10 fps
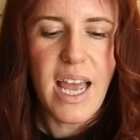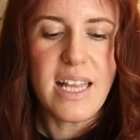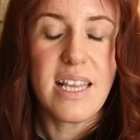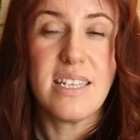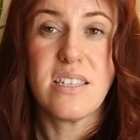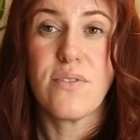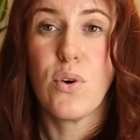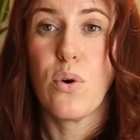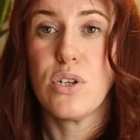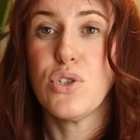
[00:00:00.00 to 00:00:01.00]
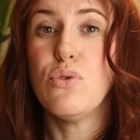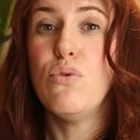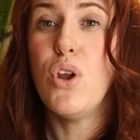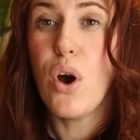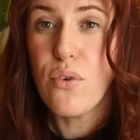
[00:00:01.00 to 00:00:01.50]
unless, of course, you
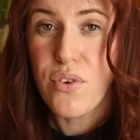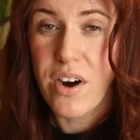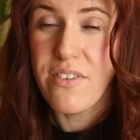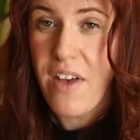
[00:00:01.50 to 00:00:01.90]
know for a